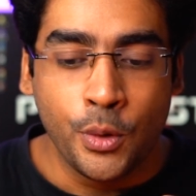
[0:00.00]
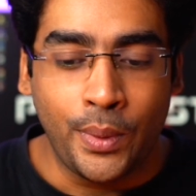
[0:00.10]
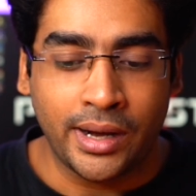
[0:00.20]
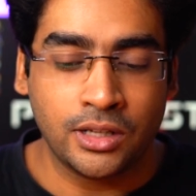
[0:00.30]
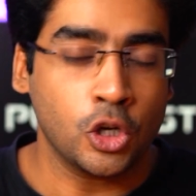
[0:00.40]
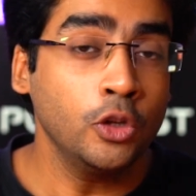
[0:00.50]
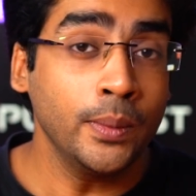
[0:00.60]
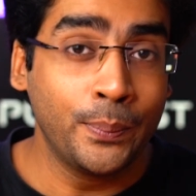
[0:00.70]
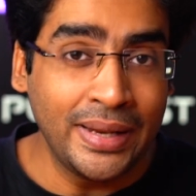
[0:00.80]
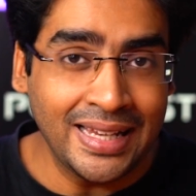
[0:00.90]
Whereas on
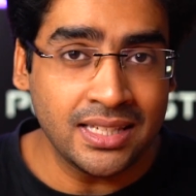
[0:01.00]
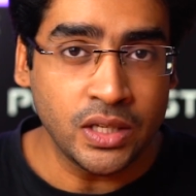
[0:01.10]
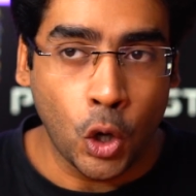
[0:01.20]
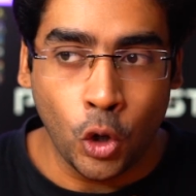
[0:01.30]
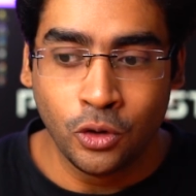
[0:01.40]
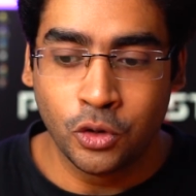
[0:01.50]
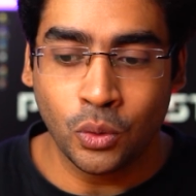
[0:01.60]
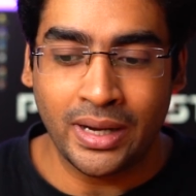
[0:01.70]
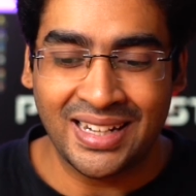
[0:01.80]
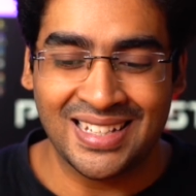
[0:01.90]
the Breeze,
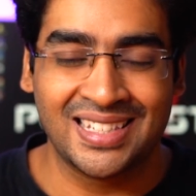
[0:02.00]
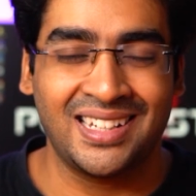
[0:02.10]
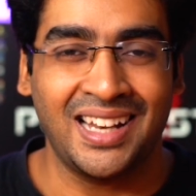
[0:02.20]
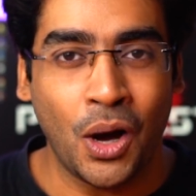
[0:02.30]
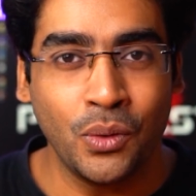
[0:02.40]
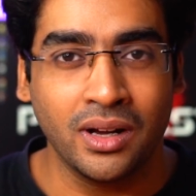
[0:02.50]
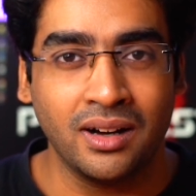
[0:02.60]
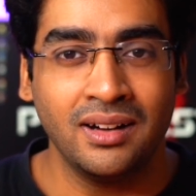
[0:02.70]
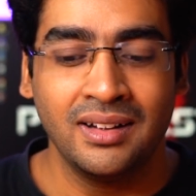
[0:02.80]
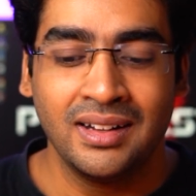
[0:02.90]
although it is louder,